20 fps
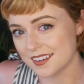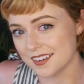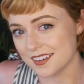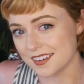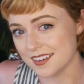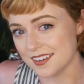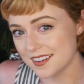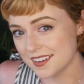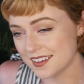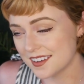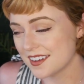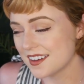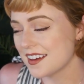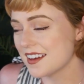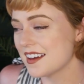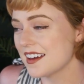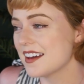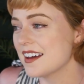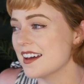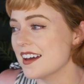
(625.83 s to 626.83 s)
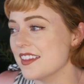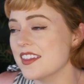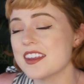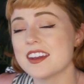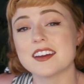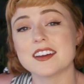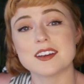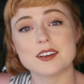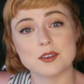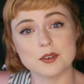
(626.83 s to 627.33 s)
Huh? And then
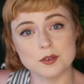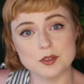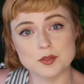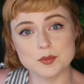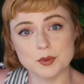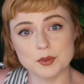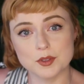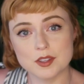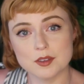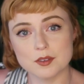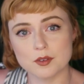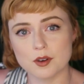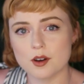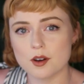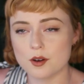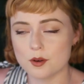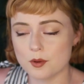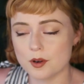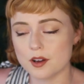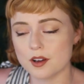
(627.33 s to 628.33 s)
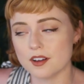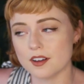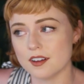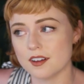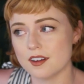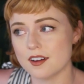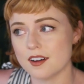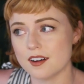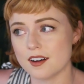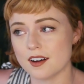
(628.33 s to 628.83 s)
I can always believe, oh,
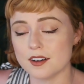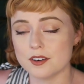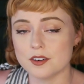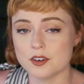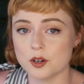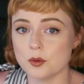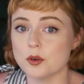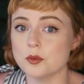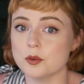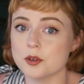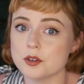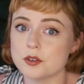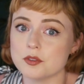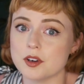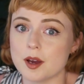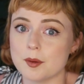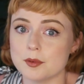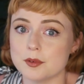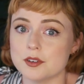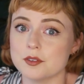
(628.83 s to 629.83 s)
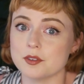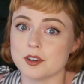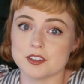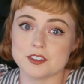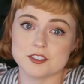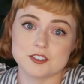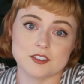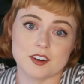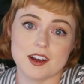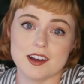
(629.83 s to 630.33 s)
well, I don't know what would have happened if
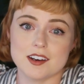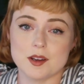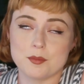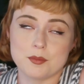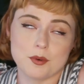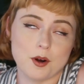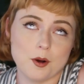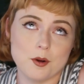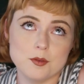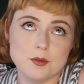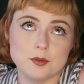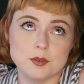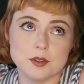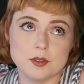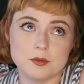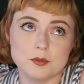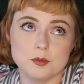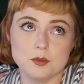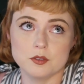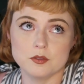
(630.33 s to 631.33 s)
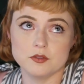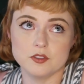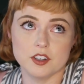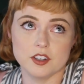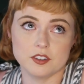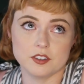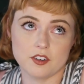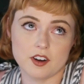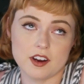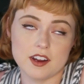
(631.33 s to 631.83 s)
I'd tried. I probably would have
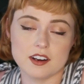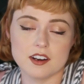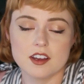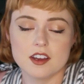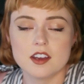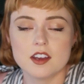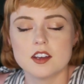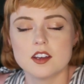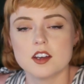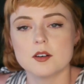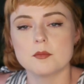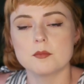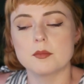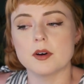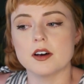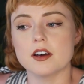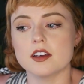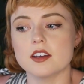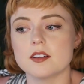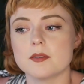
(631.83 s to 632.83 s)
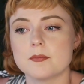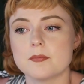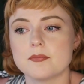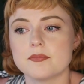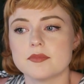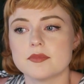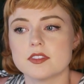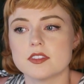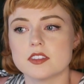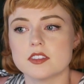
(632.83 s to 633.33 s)
done great. But
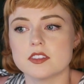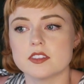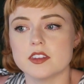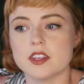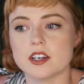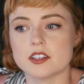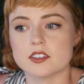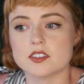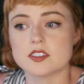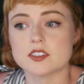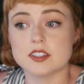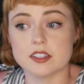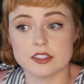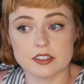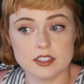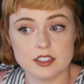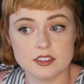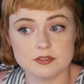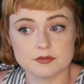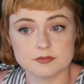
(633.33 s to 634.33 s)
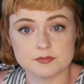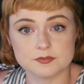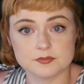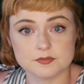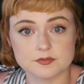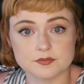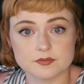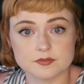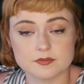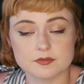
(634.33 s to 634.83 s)
that's silly.
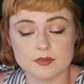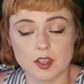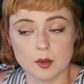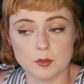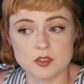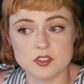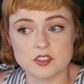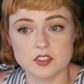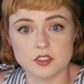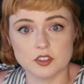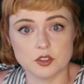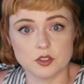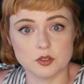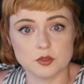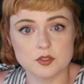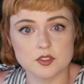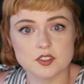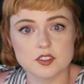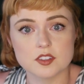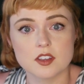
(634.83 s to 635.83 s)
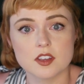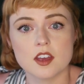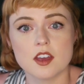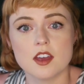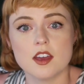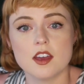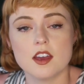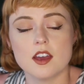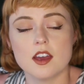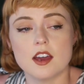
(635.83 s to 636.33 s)
I'm a silly goose.
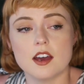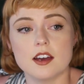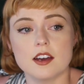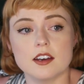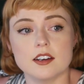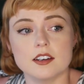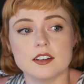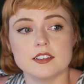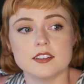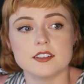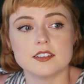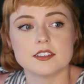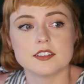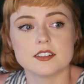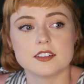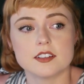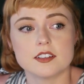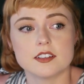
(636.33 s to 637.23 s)
And